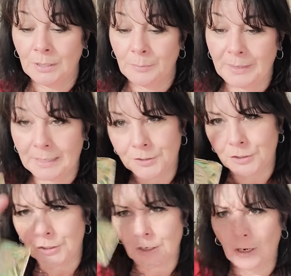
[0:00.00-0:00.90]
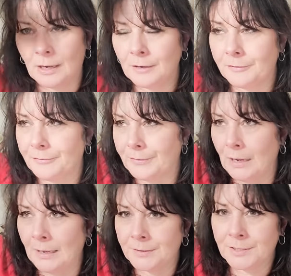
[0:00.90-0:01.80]
because you're off
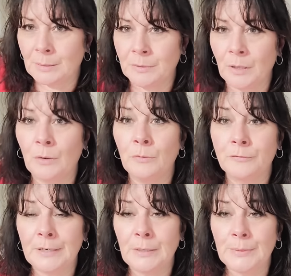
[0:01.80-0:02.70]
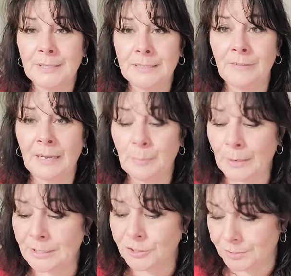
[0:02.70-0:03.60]
on some low frequency
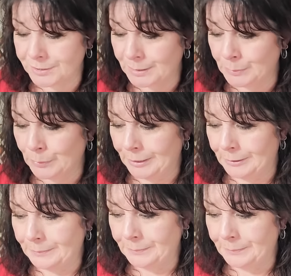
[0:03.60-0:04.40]
vibration somewhere.